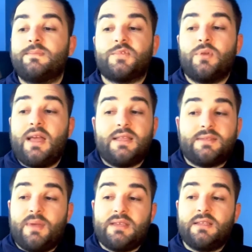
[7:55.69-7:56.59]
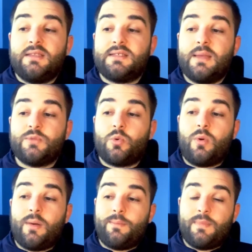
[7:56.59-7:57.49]
So yeah, it's basically the same
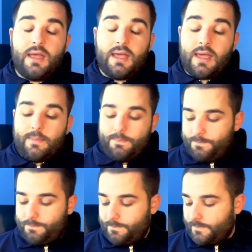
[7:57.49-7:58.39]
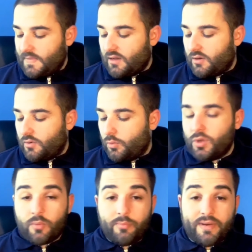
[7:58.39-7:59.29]
squad. Again,
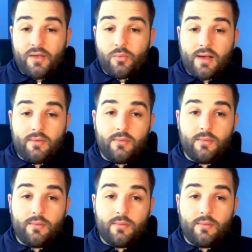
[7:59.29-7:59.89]
we don't play well.